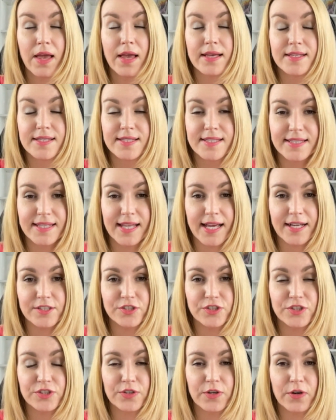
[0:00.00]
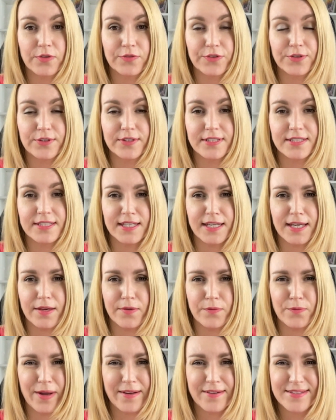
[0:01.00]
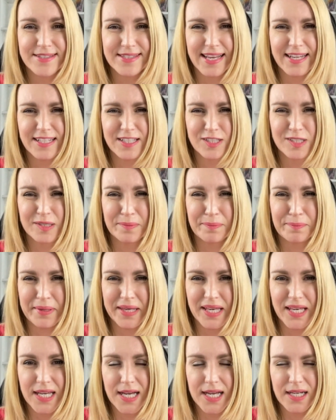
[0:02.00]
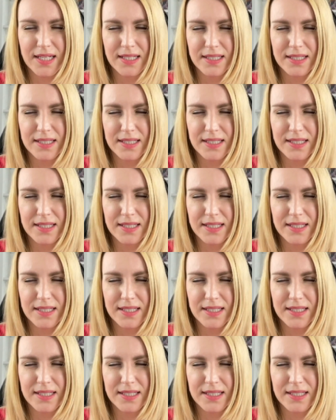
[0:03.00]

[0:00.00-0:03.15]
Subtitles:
Statue of Unity. Where's that? Topeka?